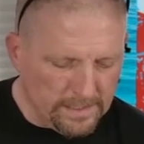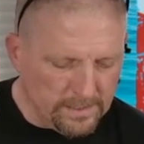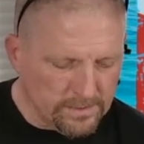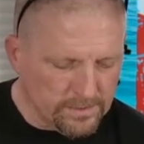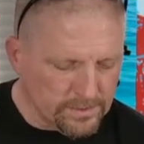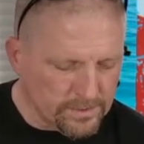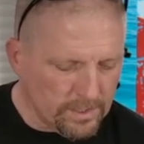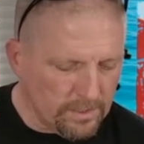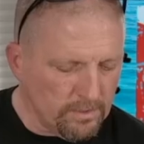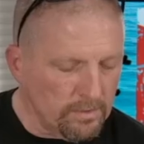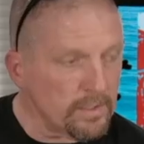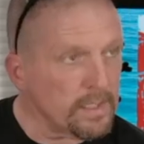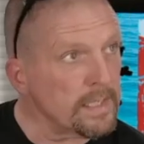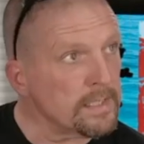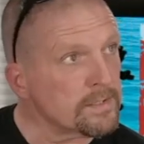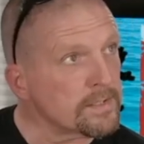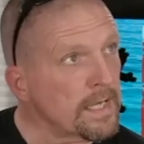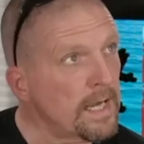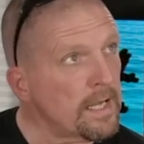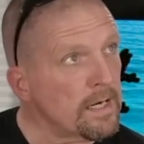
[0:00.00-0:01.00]
So
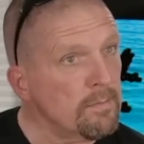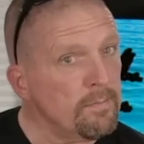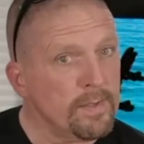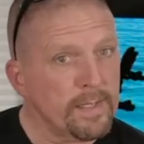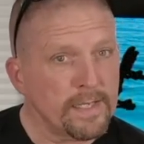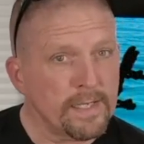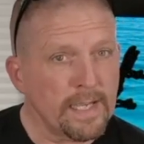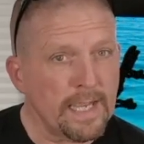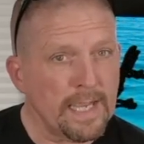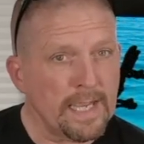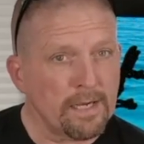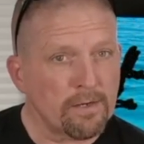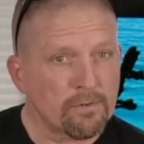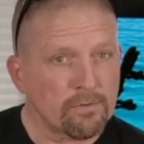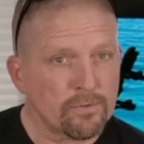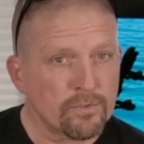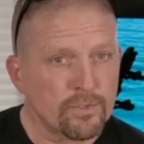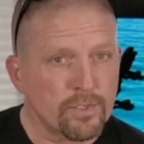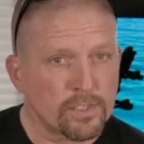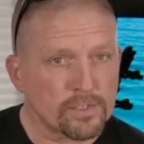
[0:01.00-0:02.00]
it's got to be
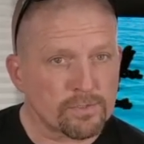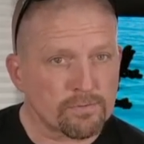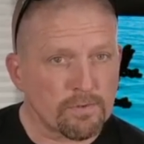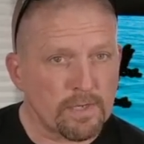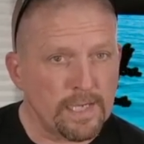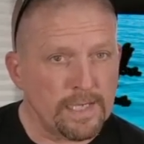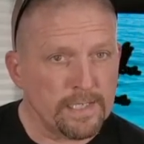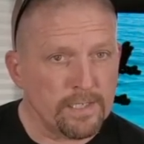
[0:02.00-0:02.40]
angled just right.